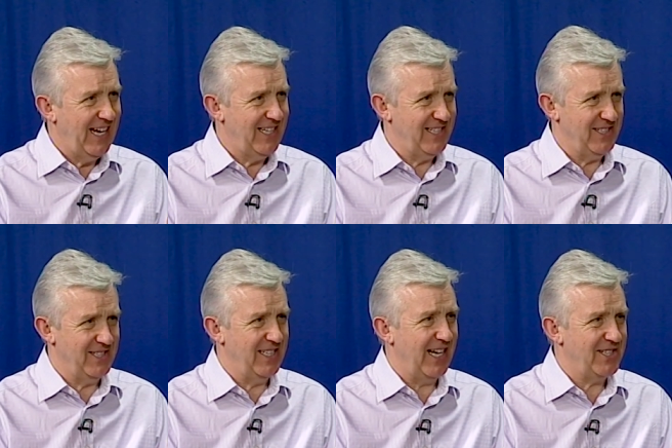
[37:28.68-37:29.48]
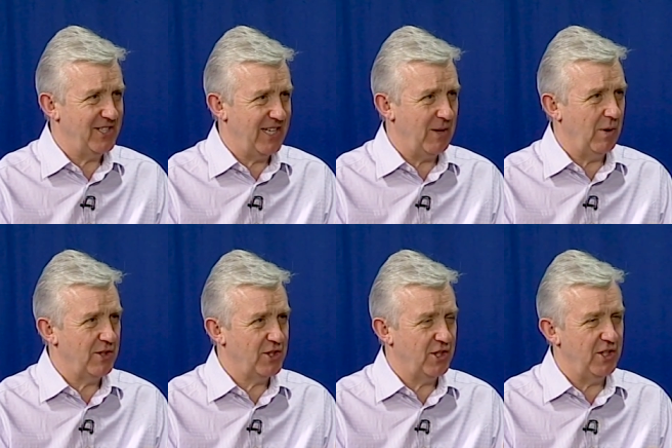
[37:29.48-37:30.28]
eat as late as they
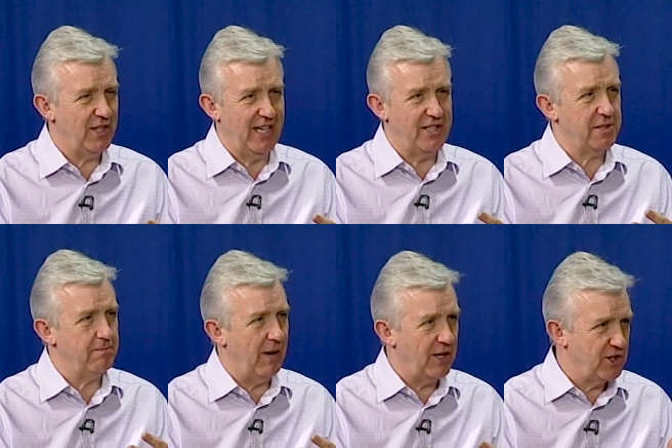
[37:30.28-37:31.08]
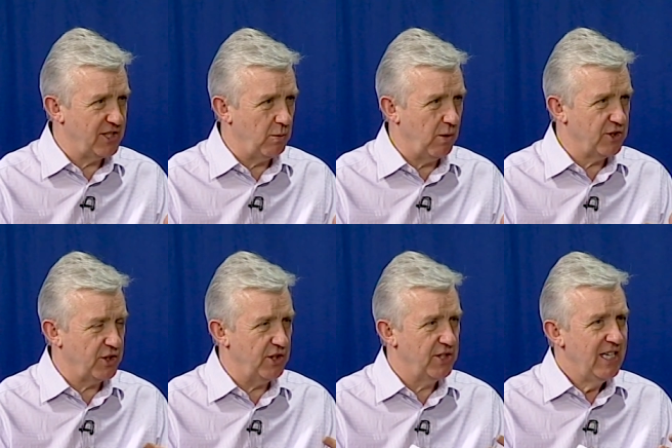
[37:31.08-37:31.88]
once could, eat as much as they once sounds mm -hmm.